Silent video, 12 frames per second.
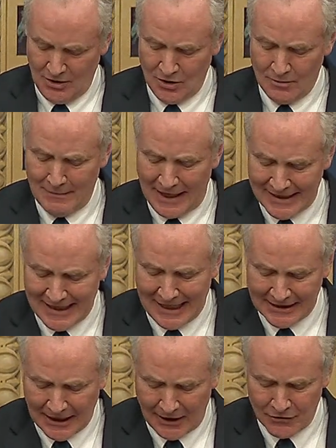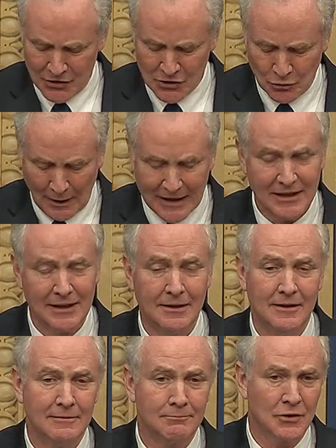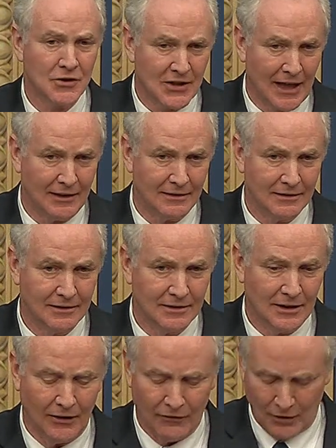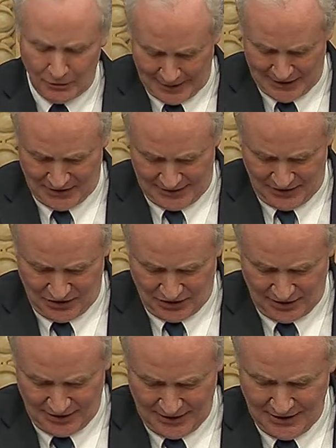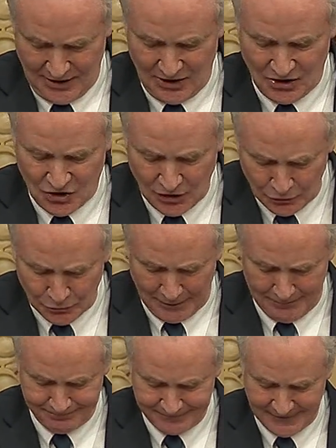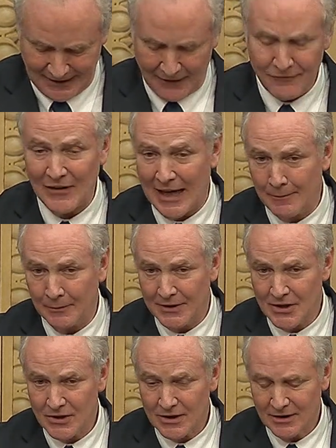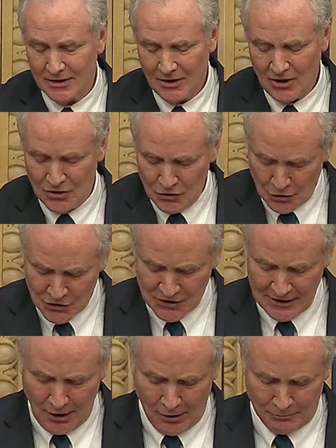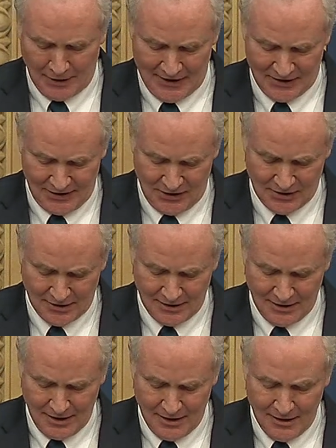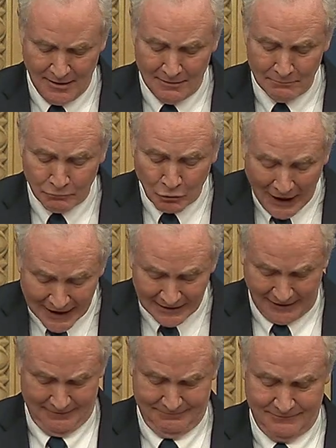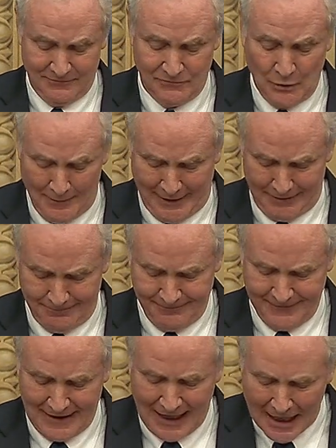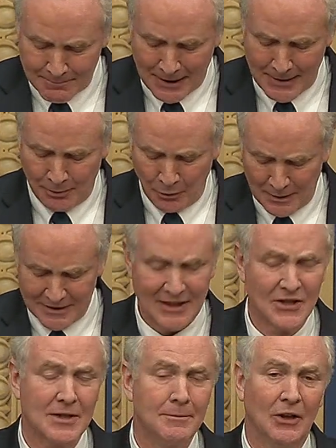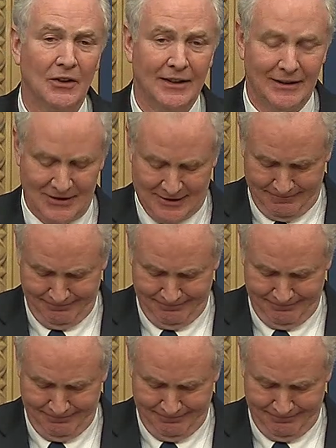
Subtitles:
Medicaid covers 20% of our residents, children and families, nursing home residents, pregnant women, and people with disabilities.